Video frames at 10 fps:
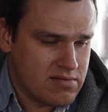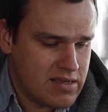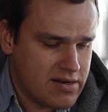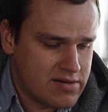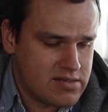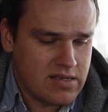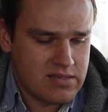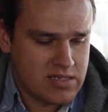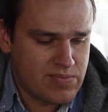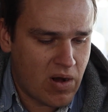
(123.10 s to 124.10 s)
liters.
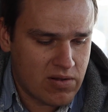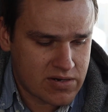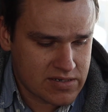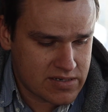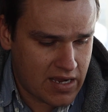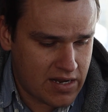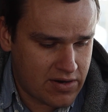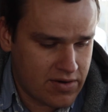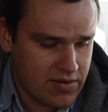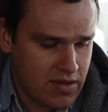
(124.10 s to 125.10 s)
It's a smaller
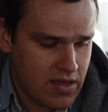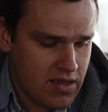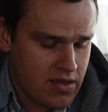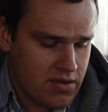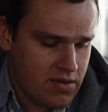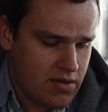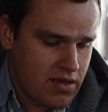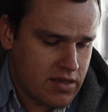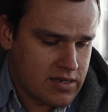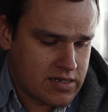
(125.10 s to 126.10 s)
container.
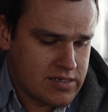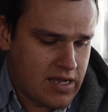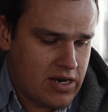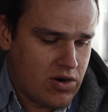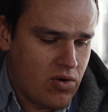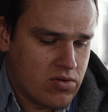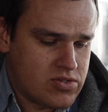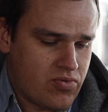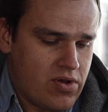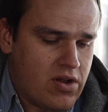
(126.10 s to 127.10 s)
The container holds
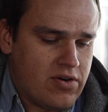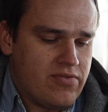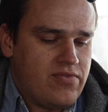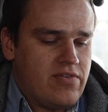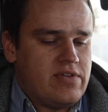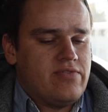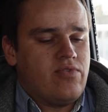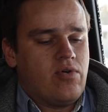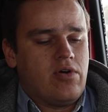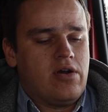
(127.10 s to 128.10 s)

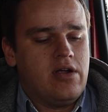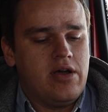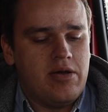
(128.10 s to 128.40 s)
354